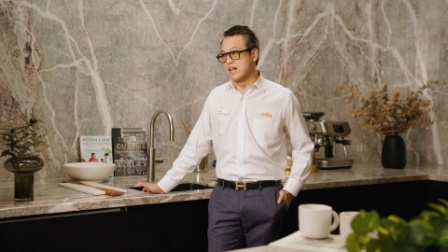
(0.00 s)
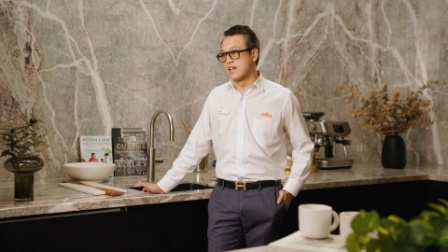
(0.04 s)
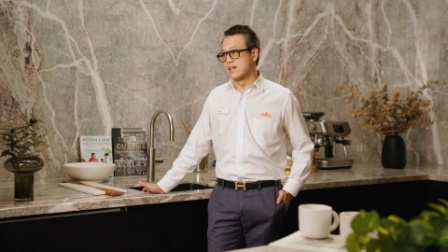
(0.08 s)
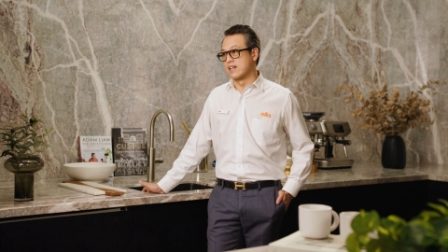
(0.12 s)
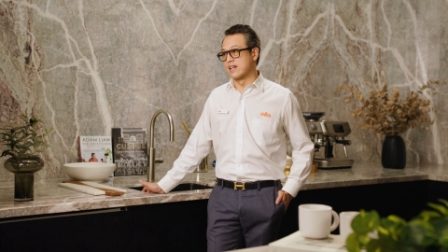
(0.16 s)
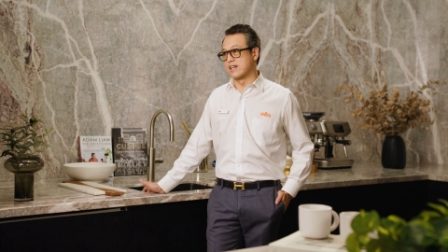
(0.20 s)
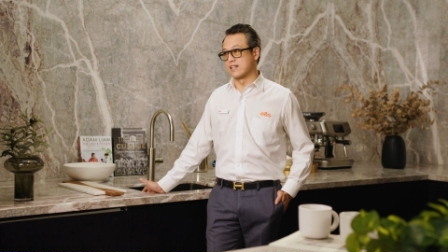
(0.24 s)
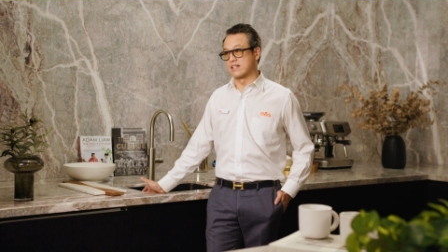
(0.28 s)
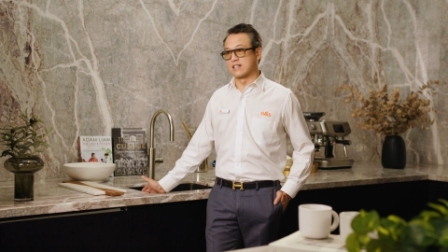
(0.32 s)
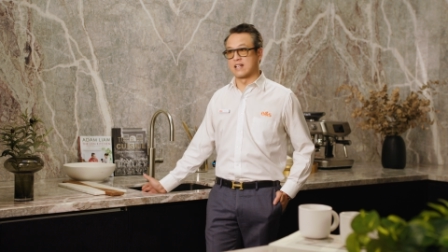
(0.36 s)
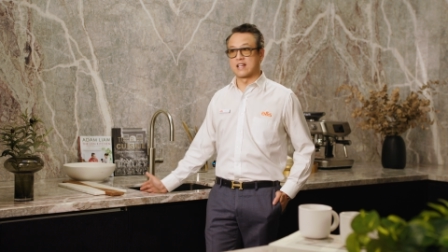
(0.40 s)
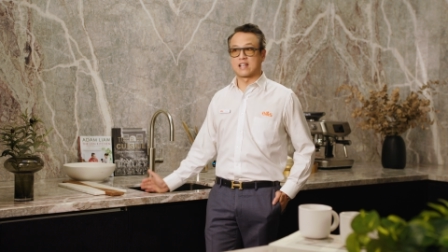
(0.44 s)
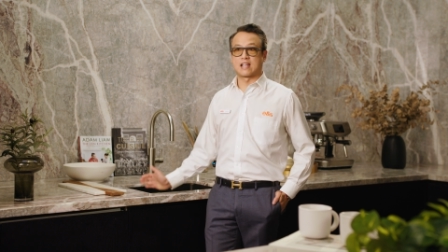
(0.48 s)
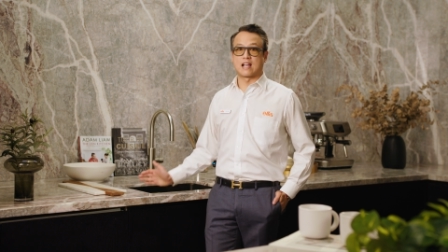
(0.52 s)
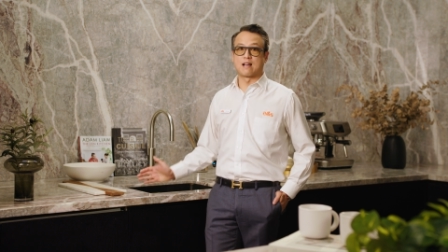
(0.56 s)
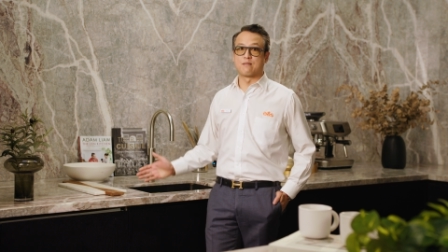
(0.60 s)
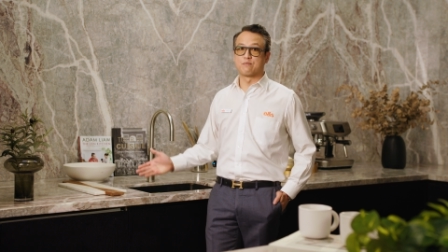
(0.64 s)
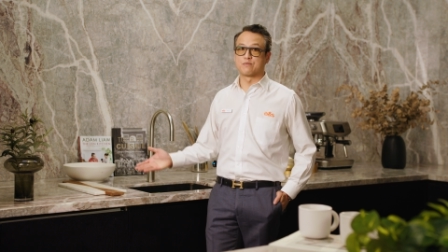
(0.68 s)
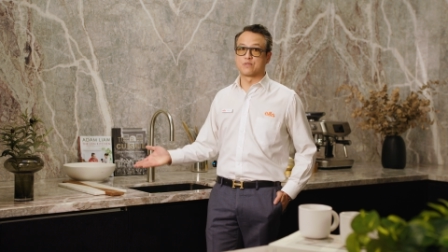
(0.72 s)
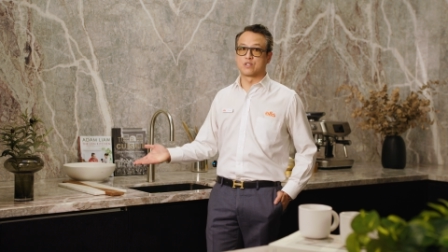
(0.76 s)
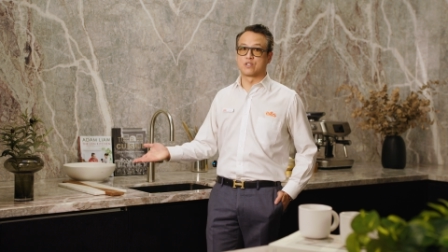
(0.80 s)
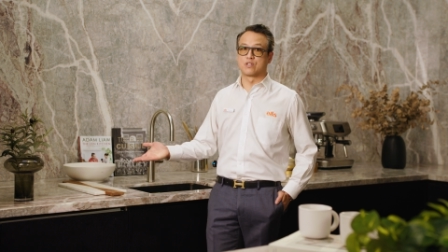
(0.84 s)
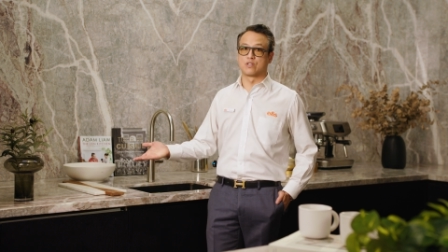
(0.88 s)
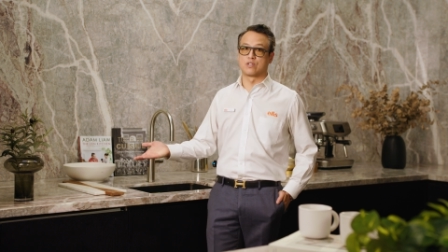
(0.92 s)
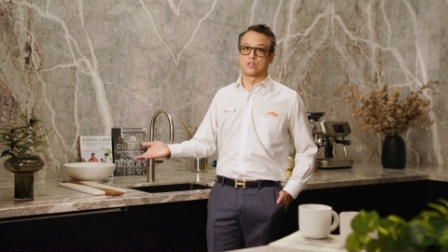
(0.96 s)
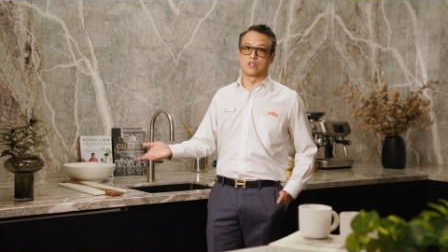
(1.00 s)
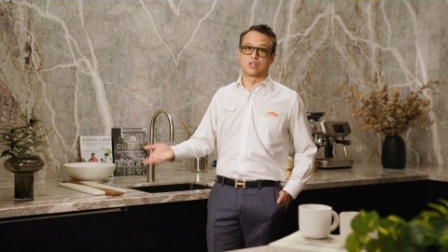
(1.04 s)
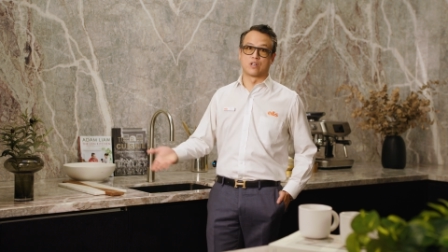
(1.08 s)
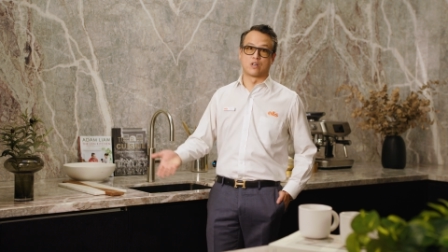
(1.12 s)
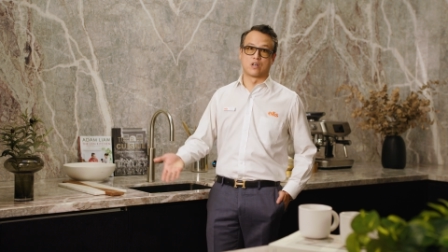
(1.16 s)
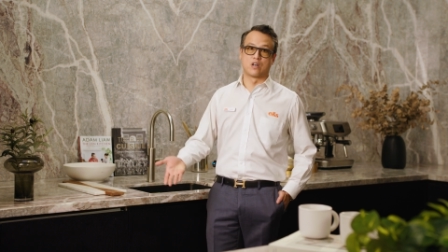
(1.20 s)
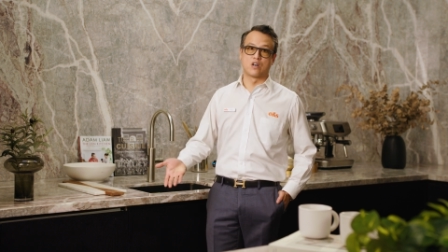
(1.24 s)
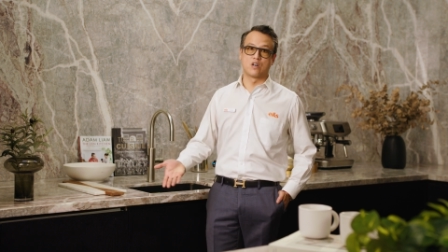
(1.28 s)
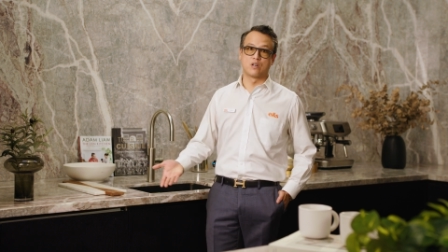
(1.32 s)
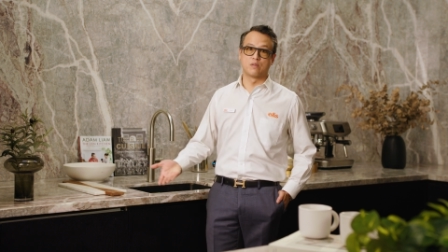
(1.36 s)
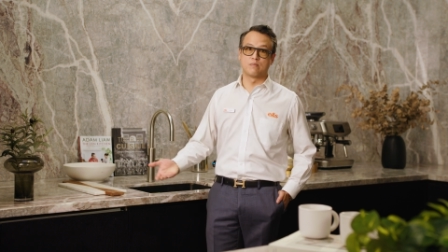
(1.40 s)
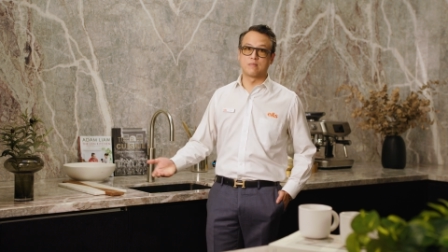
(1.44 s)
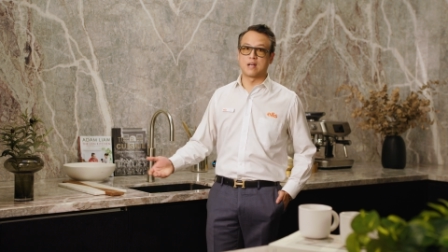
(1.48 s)
that they come to your
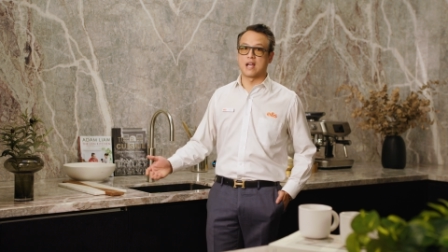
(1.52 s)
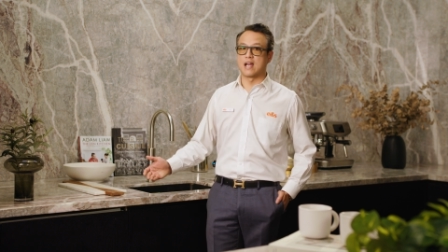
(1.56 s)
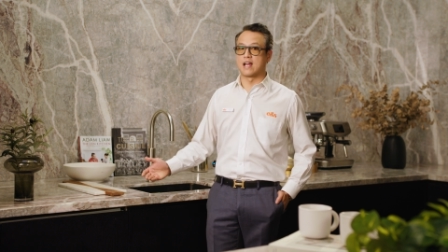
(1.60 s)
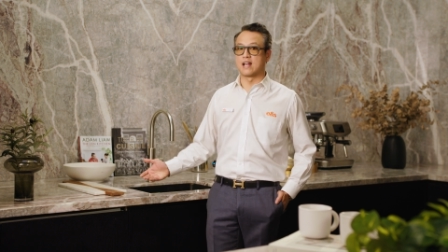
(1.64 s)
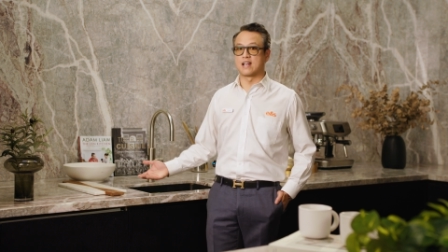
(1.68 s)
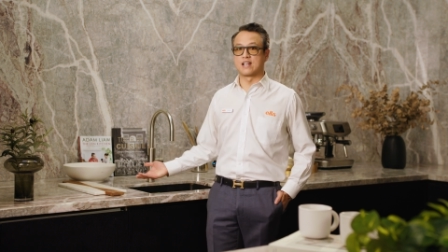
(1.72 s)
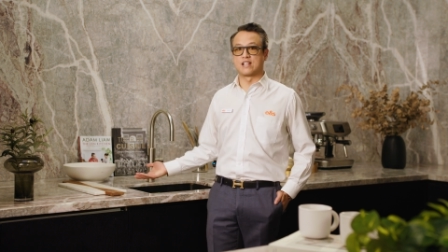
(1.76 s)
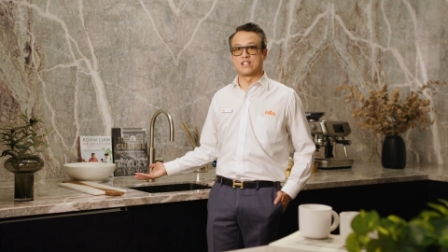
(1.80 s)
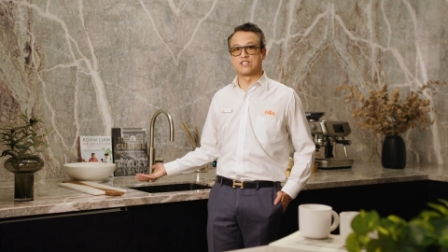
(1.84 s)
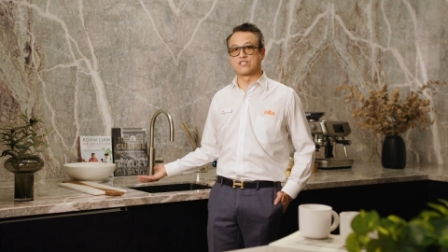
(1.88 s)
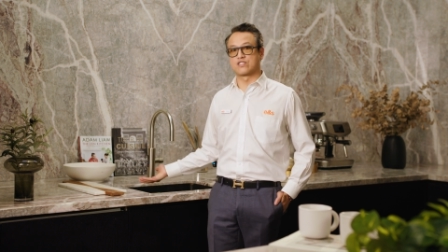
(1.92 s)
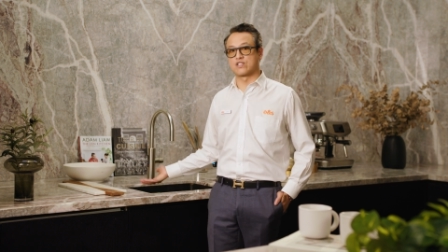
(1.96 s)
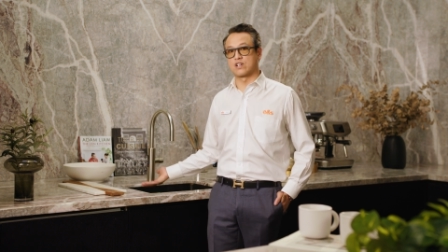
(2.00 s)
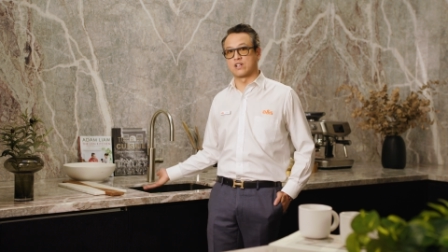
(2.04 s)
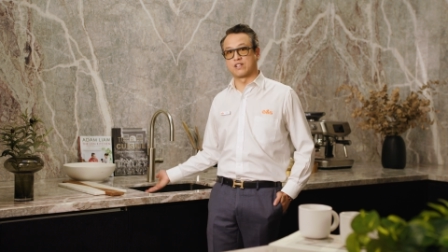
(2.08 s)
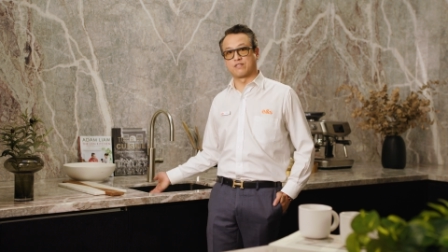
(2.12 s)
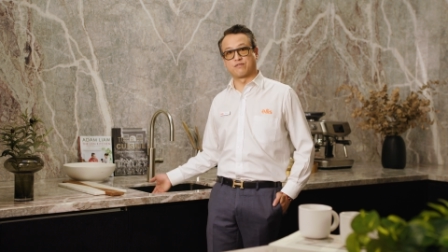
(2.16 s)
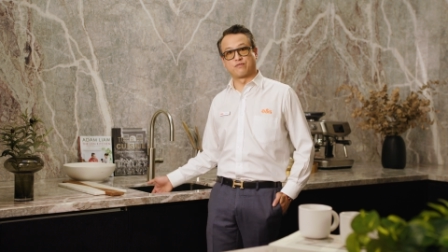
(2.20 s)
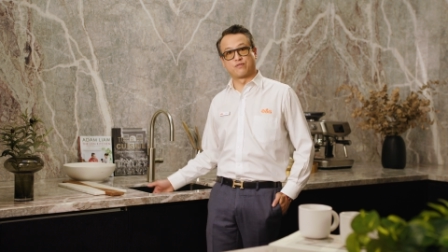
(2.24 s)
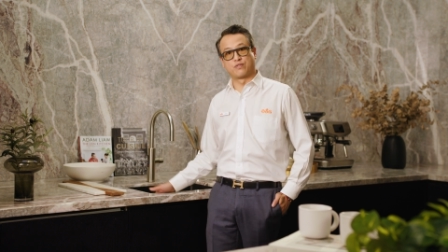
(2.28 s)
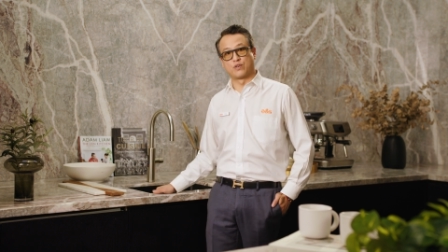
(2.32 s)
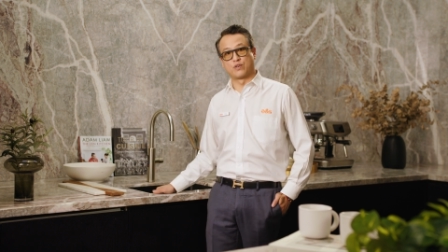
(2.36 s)
home and install it